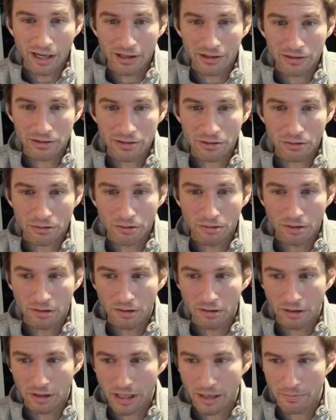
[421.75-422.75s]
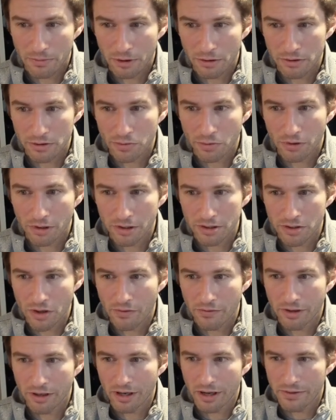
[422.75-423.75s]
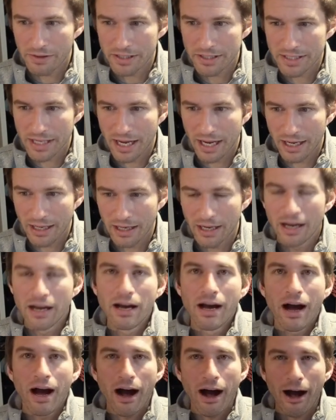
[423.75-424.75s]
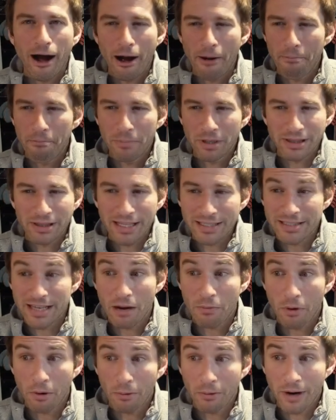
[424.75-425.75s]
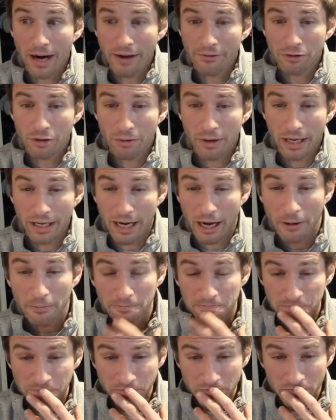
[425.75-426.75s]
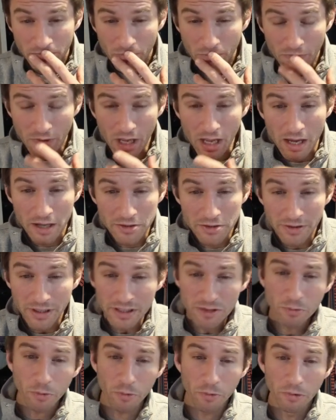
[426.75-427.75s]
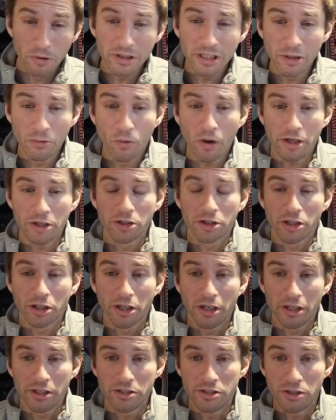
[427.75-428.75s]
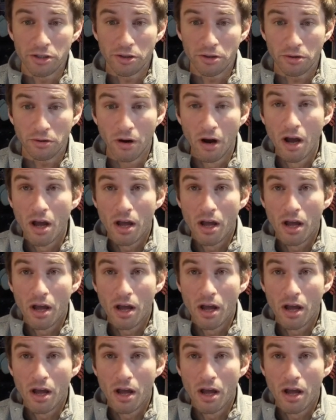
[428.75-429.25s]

also look up those words over here on the side. But that's not what we're after right now. And so that's really what you're going to do